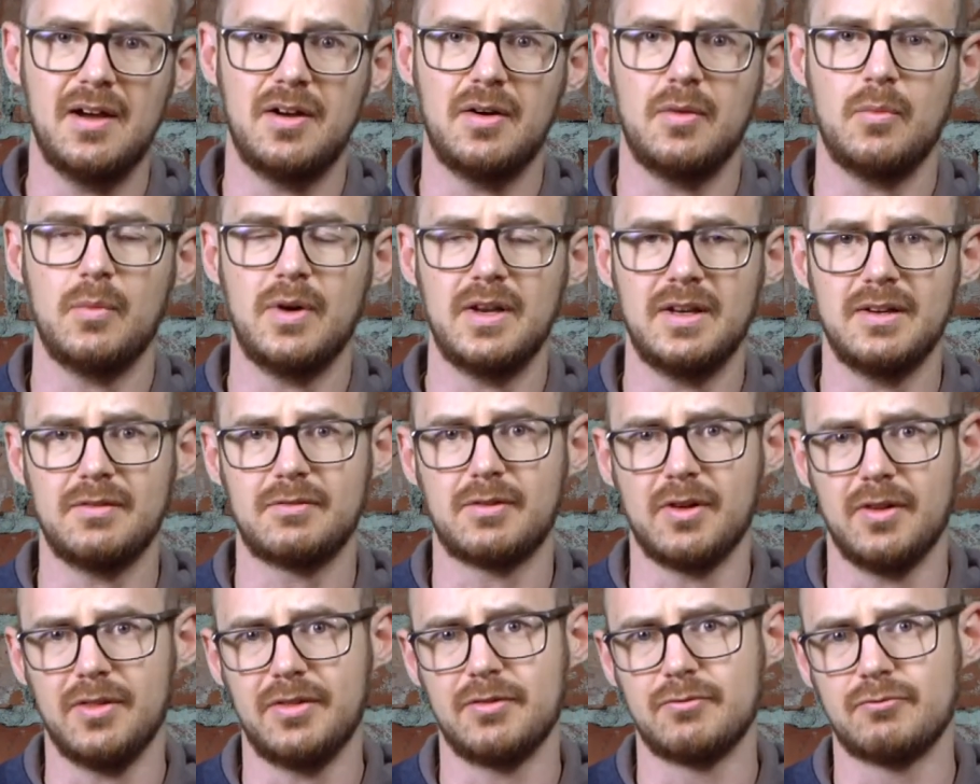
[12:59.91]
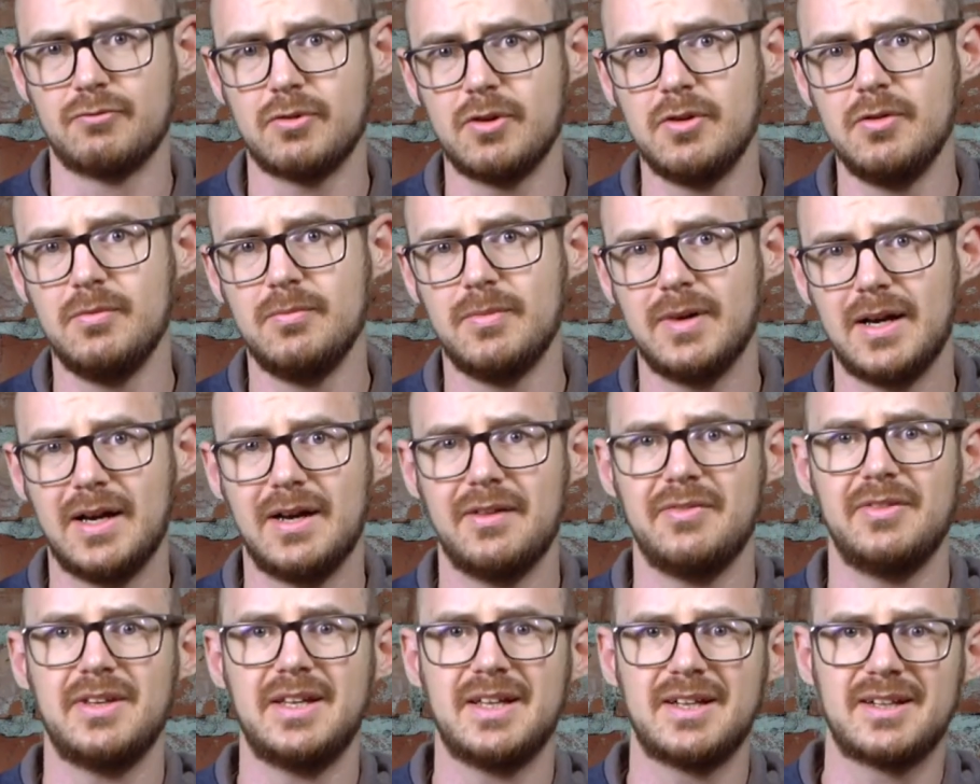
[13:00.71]
when I've got the room
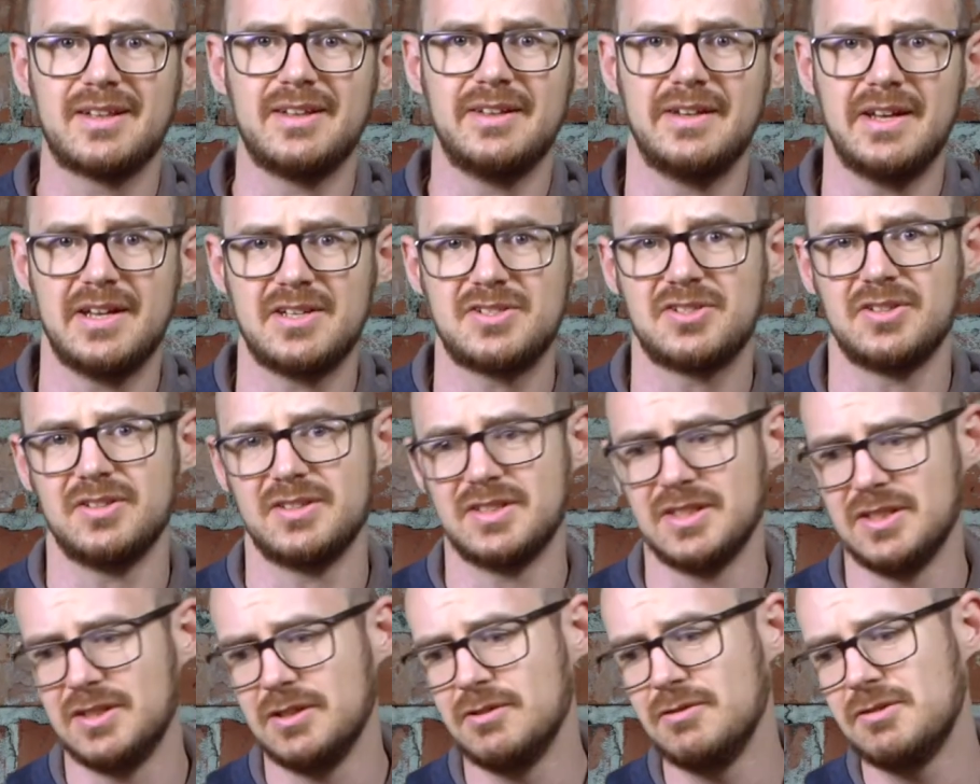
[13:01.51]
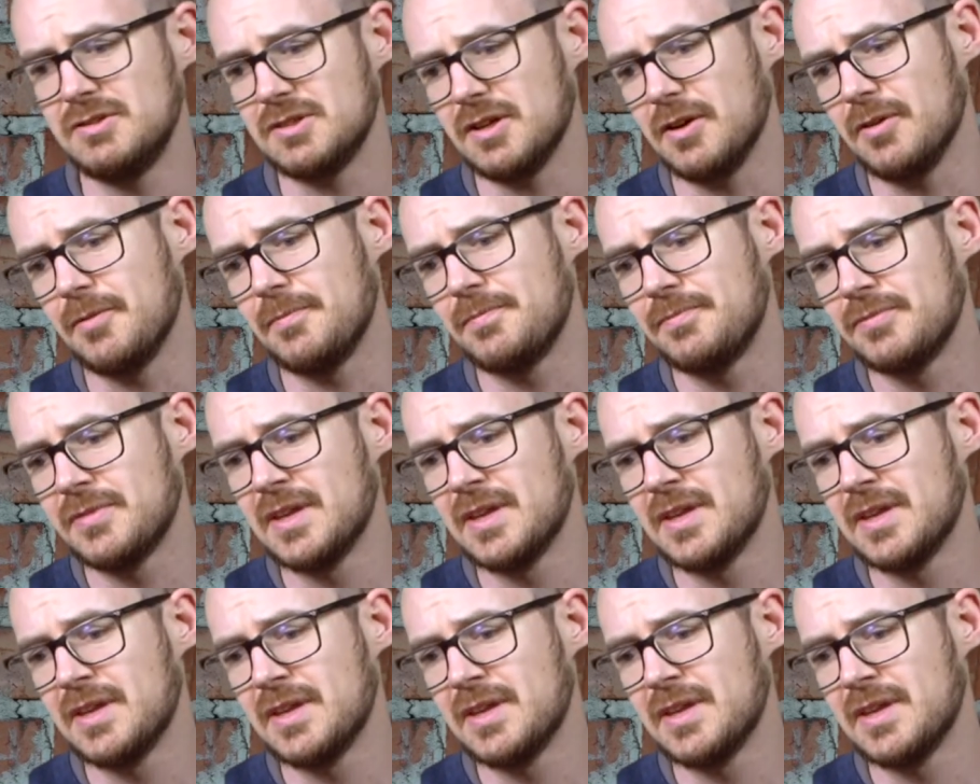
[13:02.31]
and the inclination to do so.